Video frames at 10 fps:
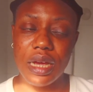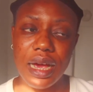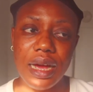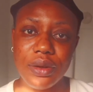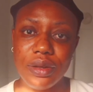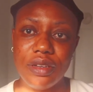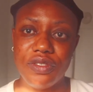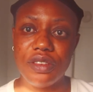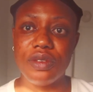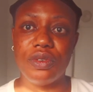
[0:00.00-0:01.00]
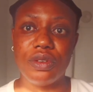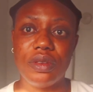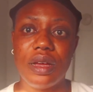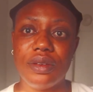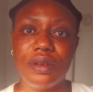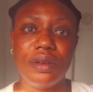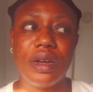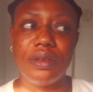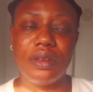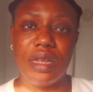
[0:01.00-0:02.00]
I got the basic from 2000,
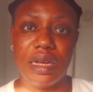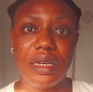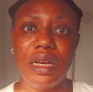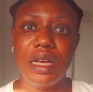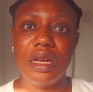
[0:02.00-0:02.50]
2010.